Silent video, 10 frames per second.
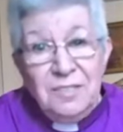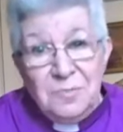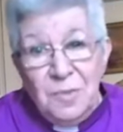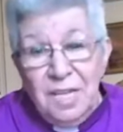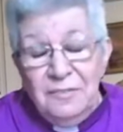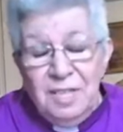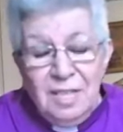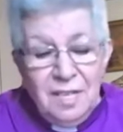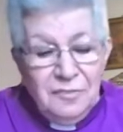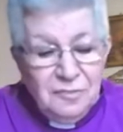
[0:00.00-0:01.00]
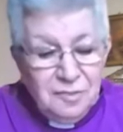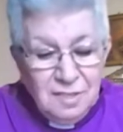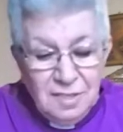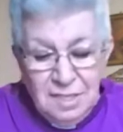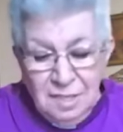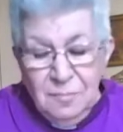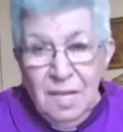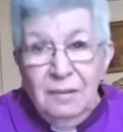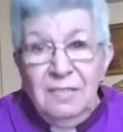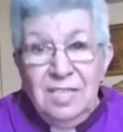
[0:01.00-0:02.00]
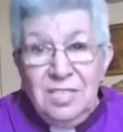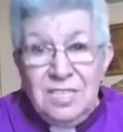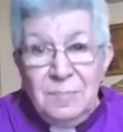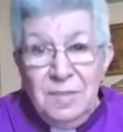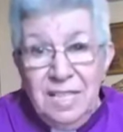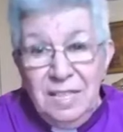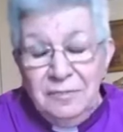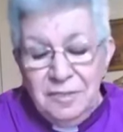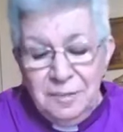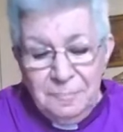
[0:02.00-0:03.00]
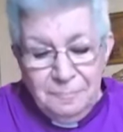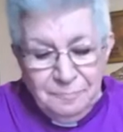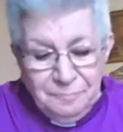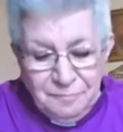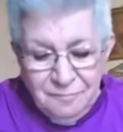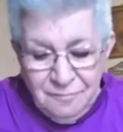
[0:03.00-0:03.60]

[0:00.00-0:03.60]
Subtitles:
my chosen way of life, my religious belief,